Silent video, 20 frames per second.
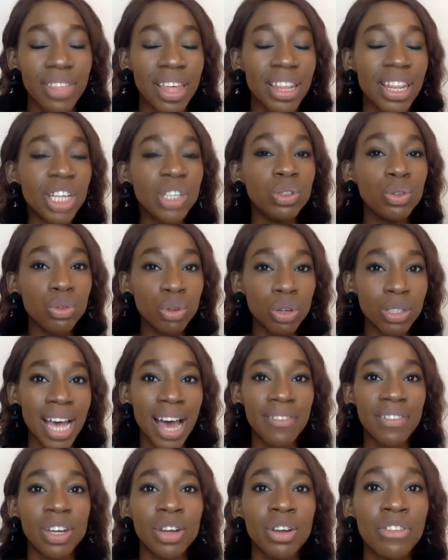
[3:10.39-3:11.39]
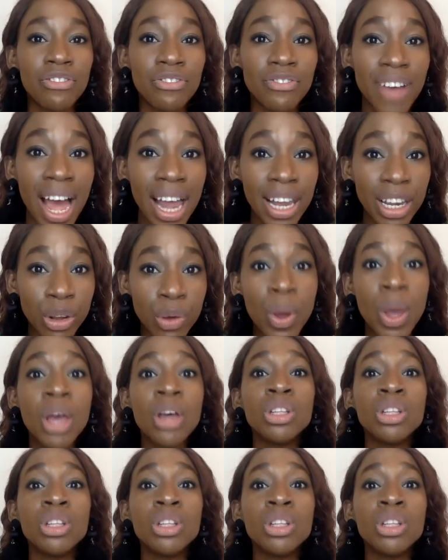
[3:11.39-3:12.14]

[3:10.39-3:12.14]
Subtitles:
that they do not have enough value